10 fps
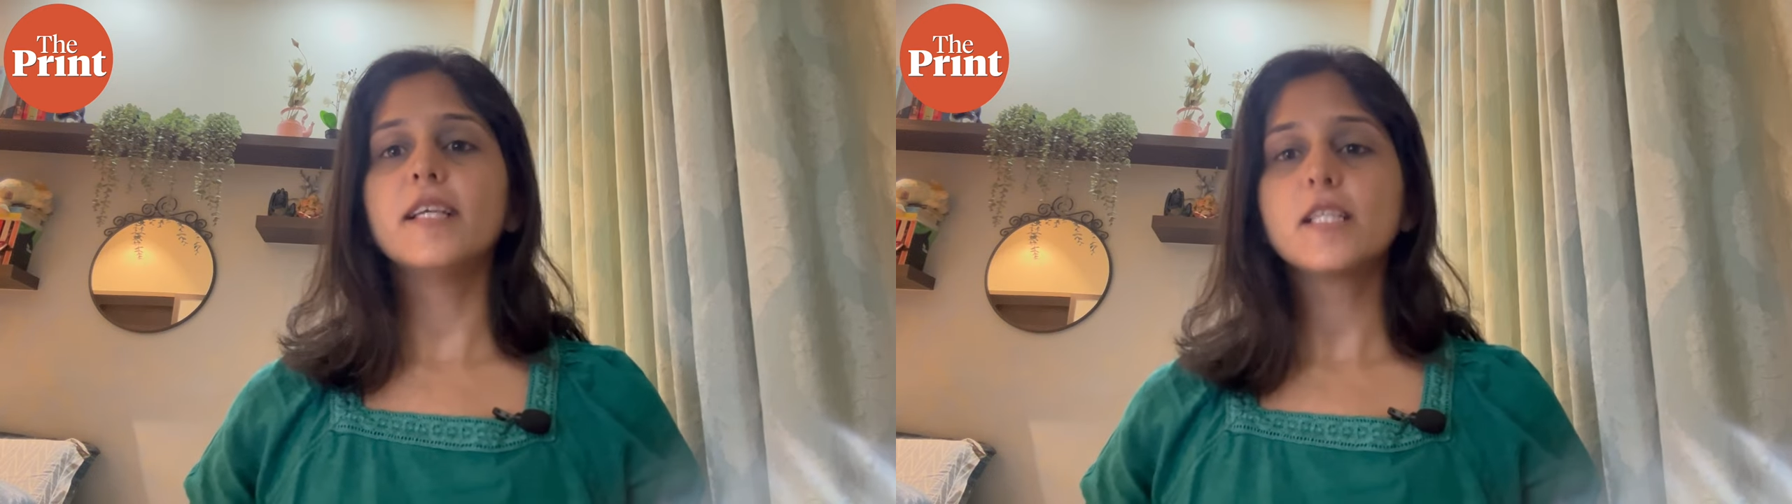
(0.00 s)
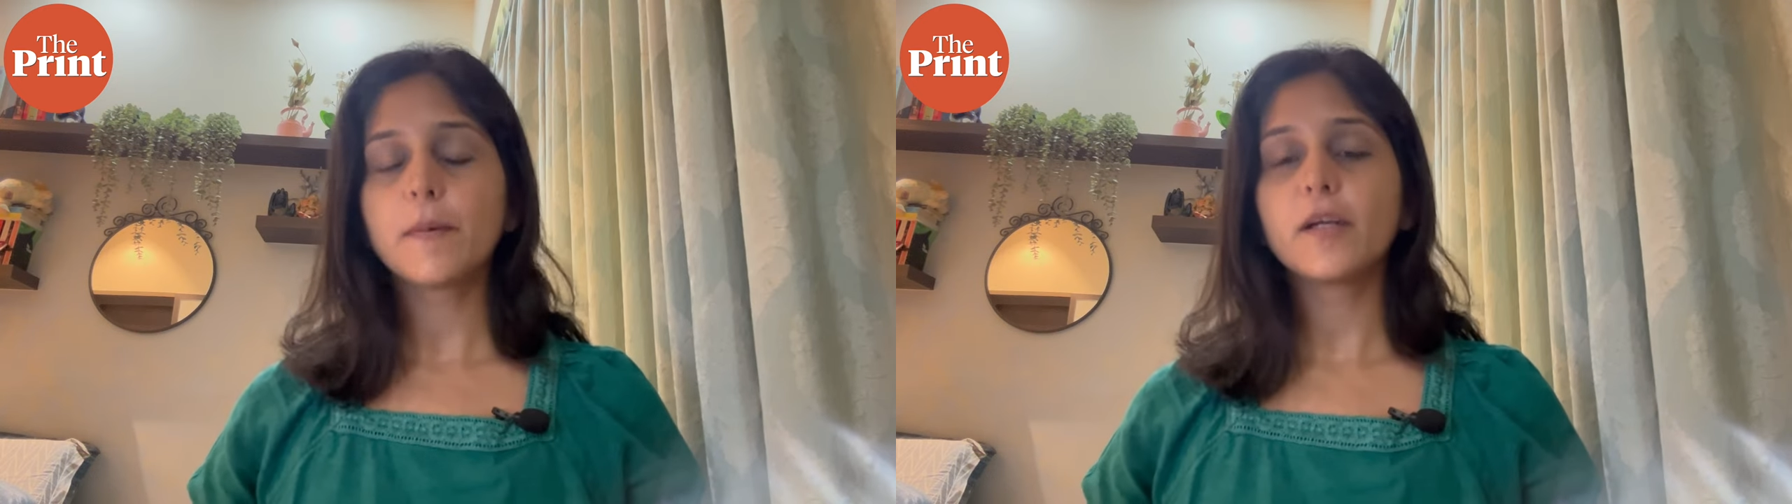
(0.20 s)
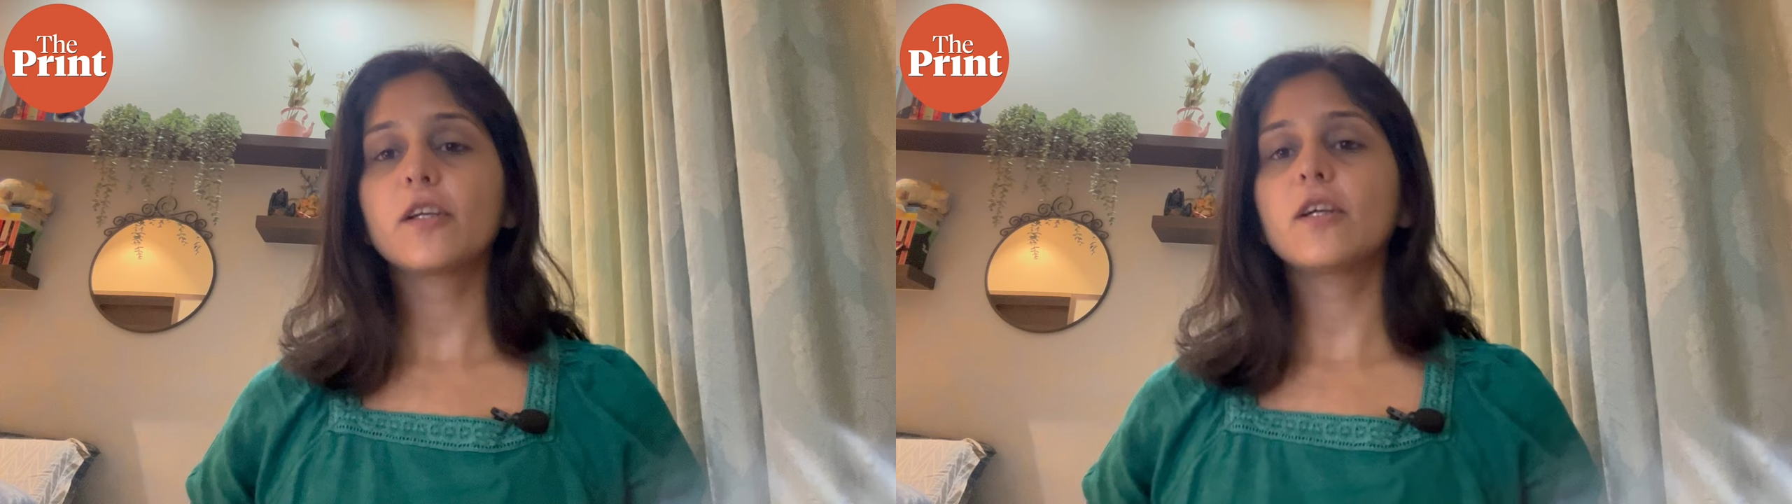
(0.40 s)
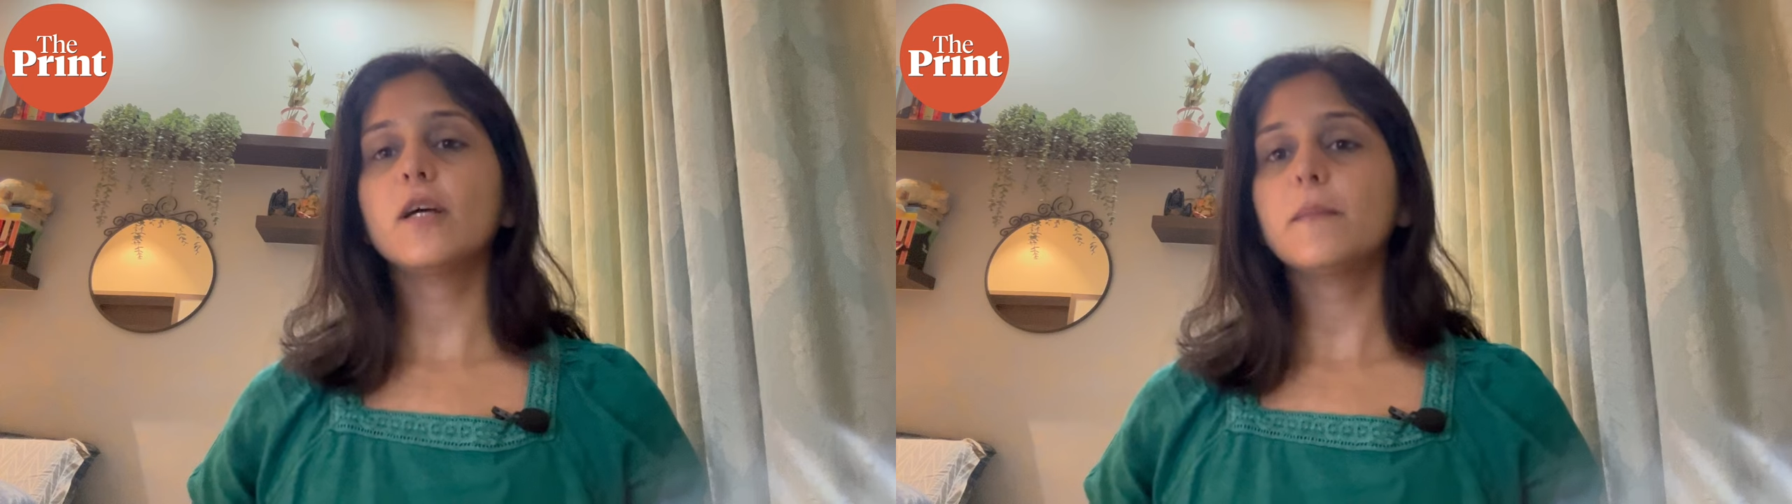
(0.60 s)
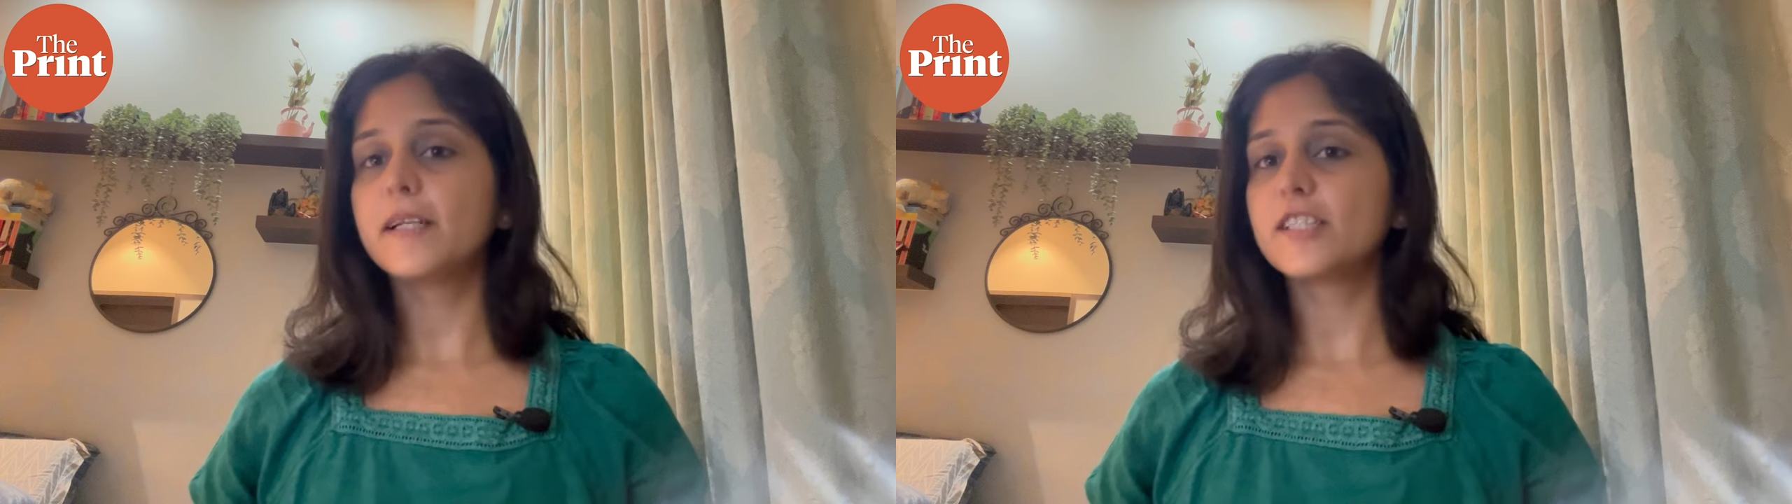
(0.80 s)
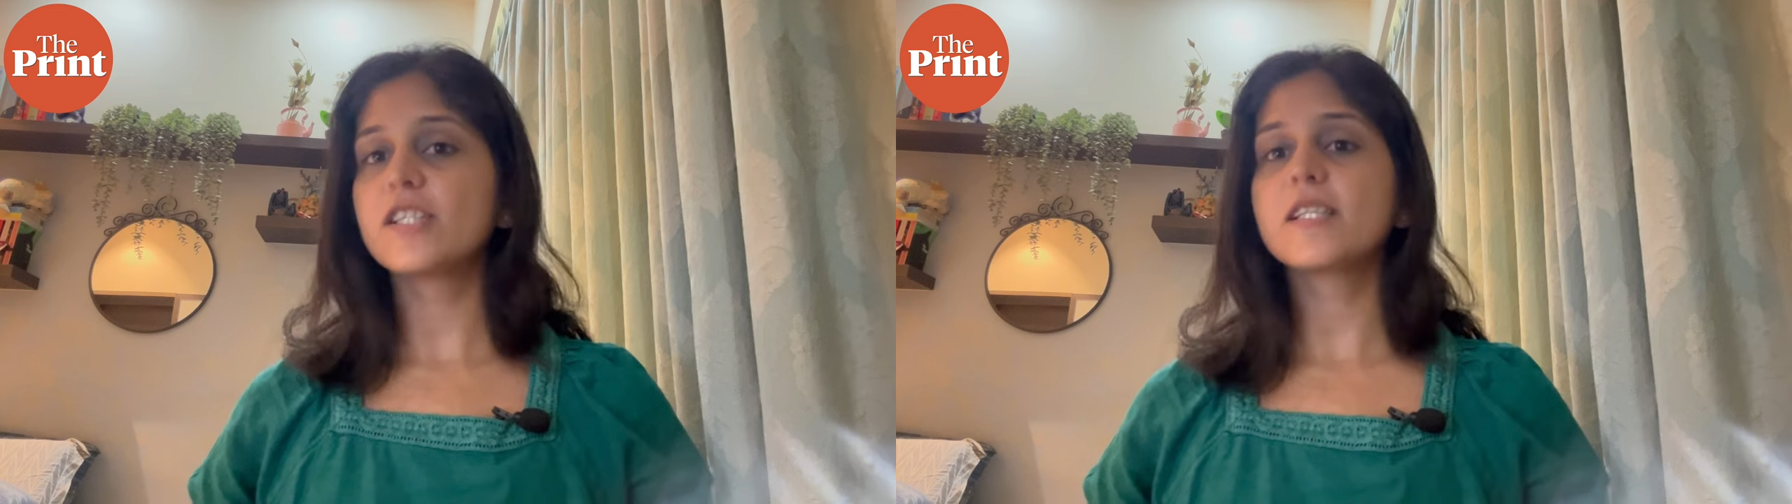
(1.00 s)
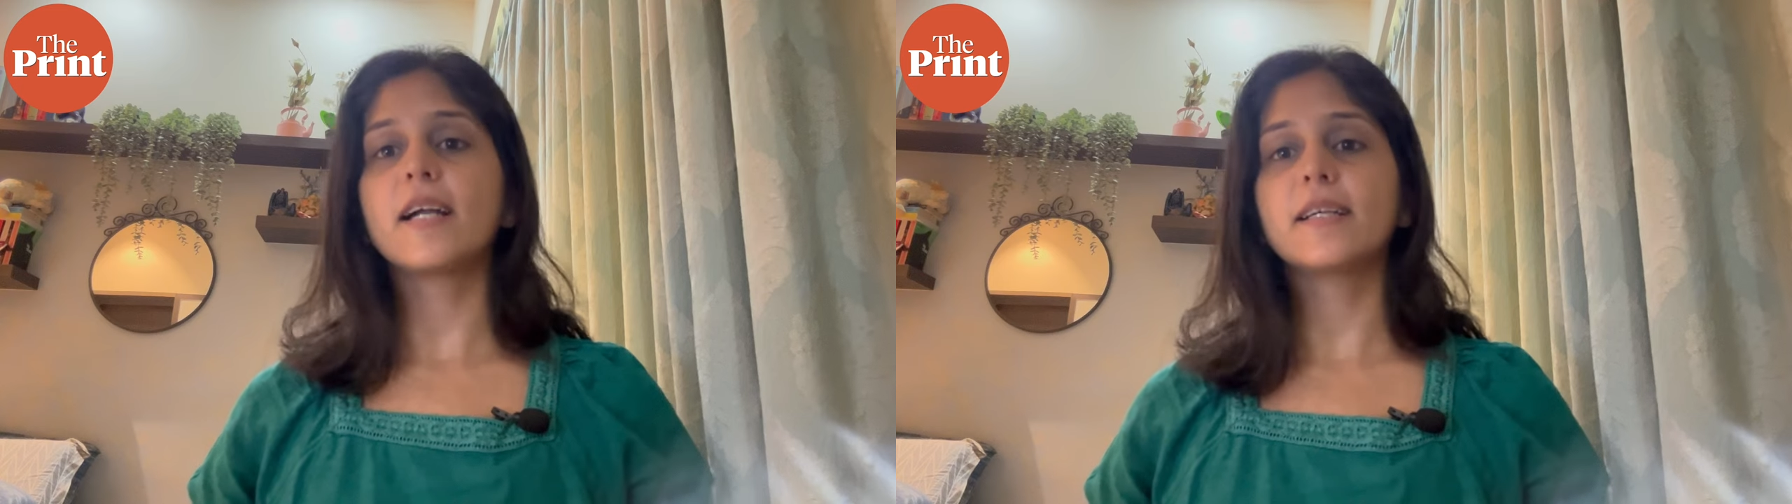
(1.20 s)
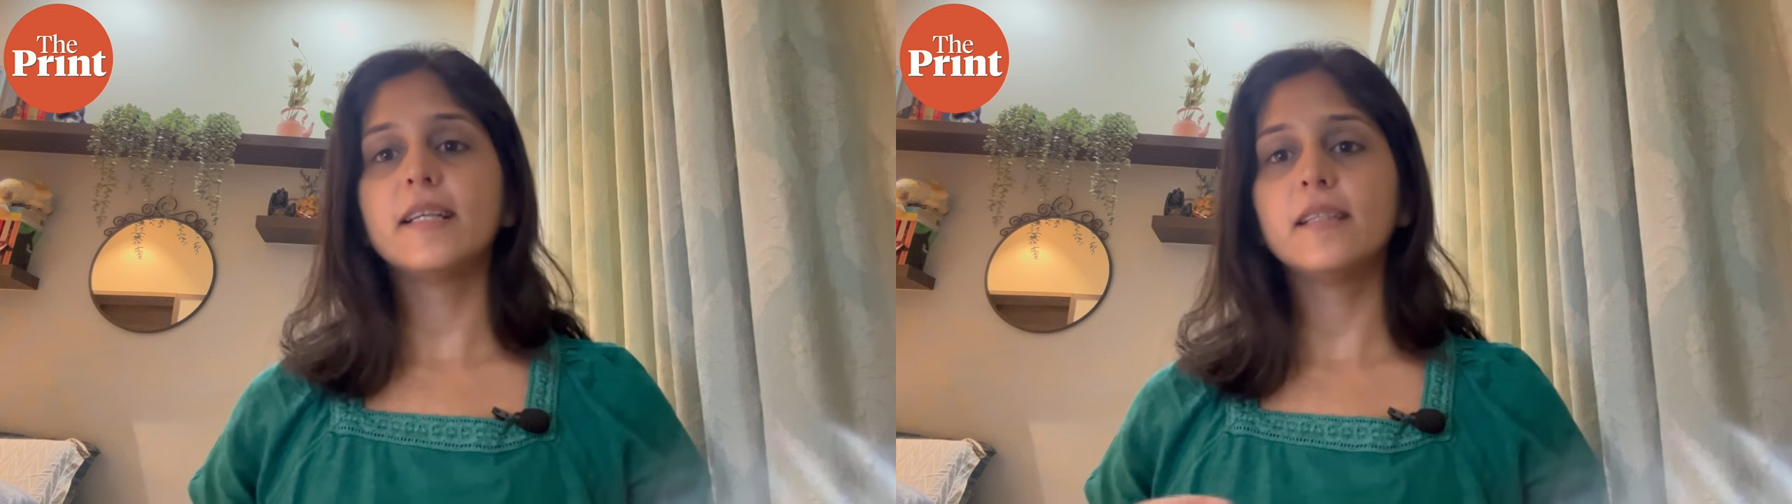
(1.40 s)
this particular bridge is
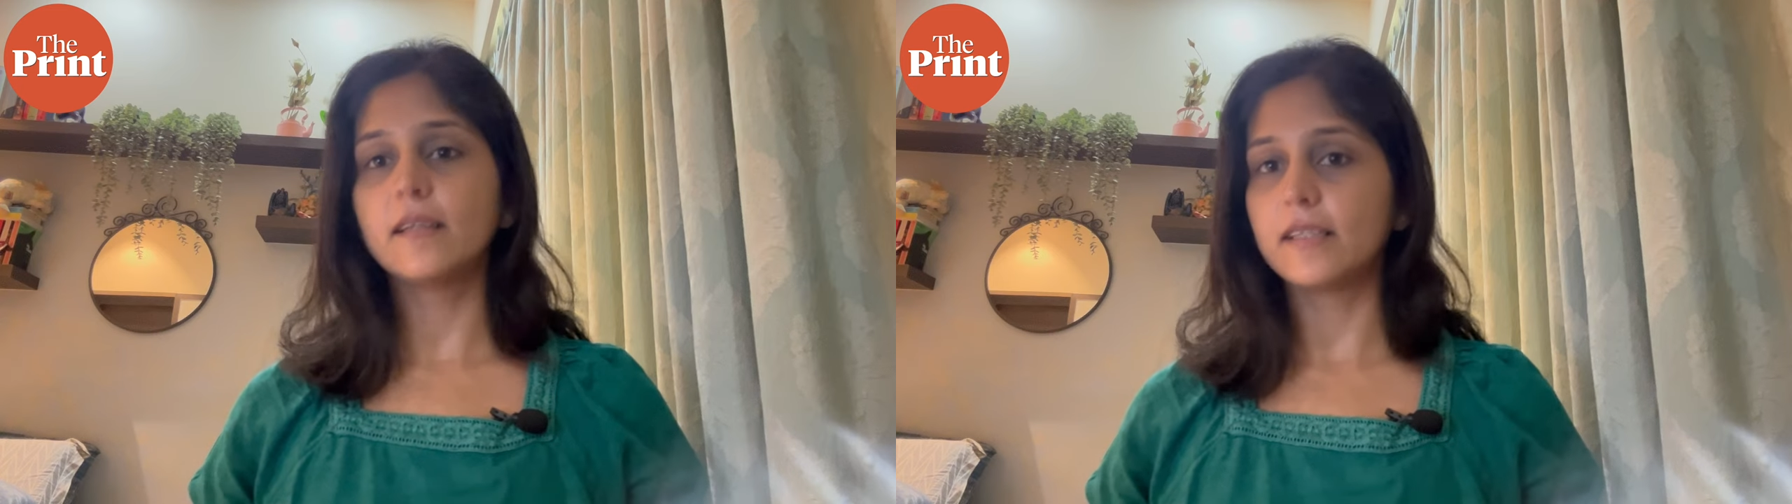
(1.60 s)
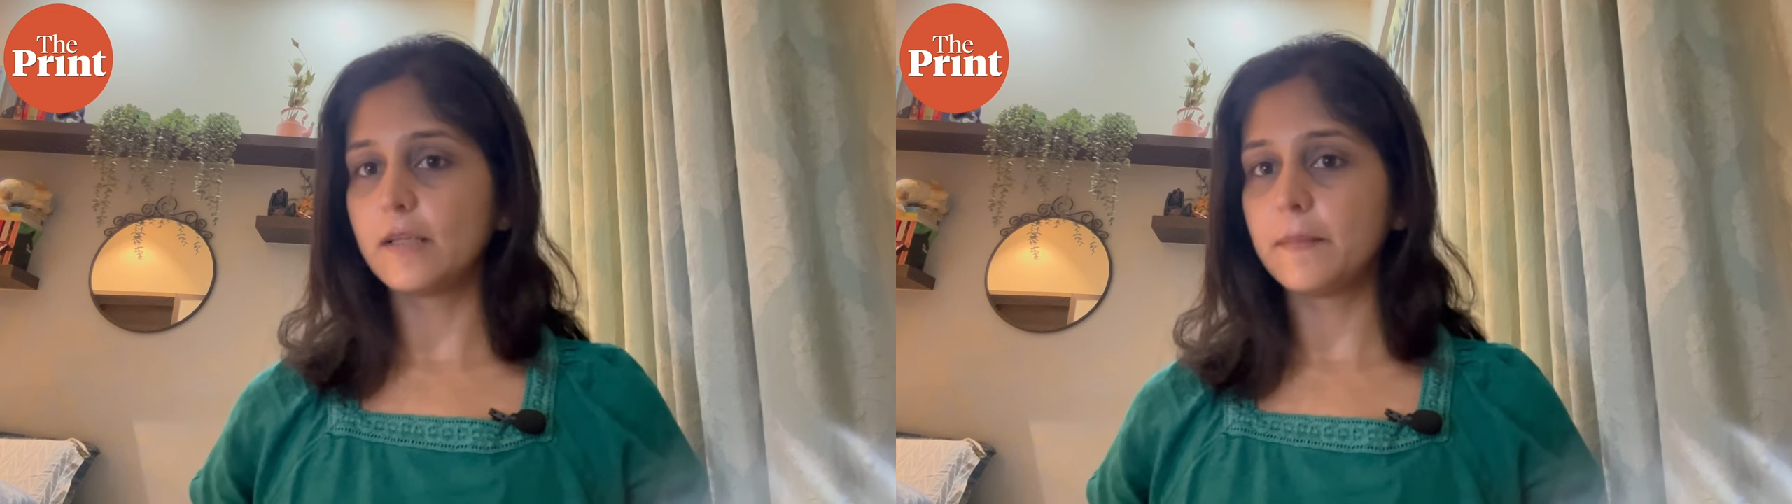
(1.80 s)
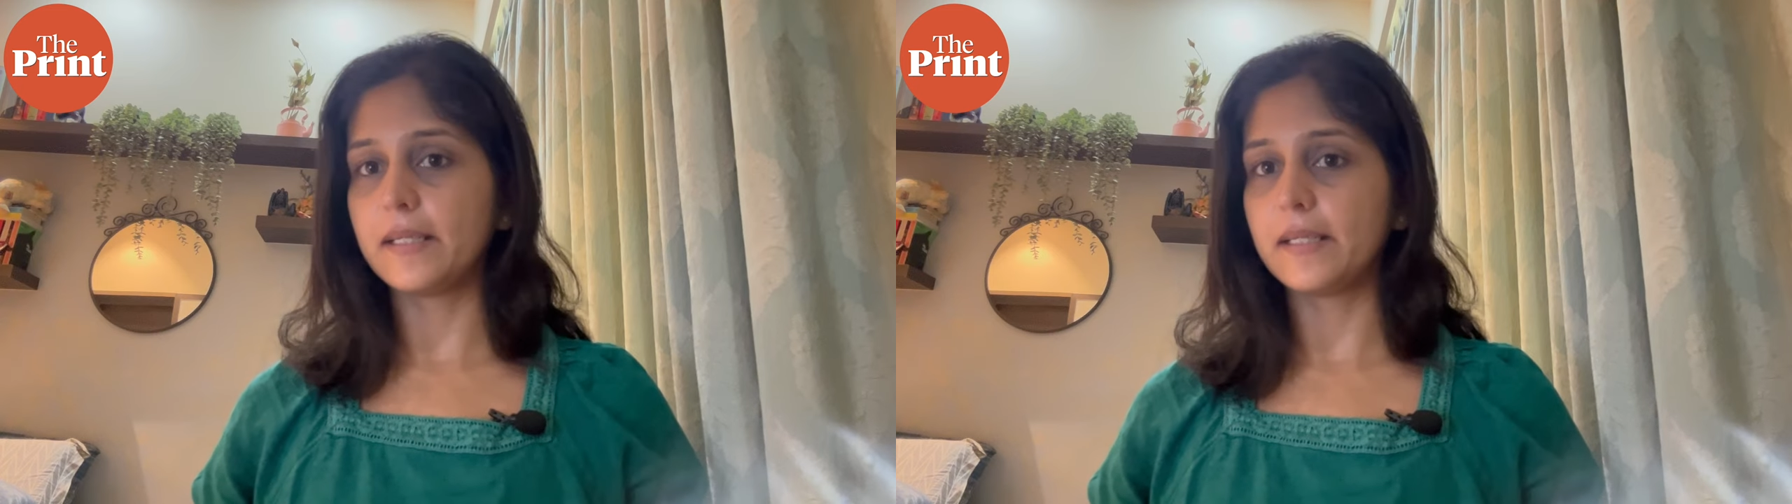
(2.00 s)
130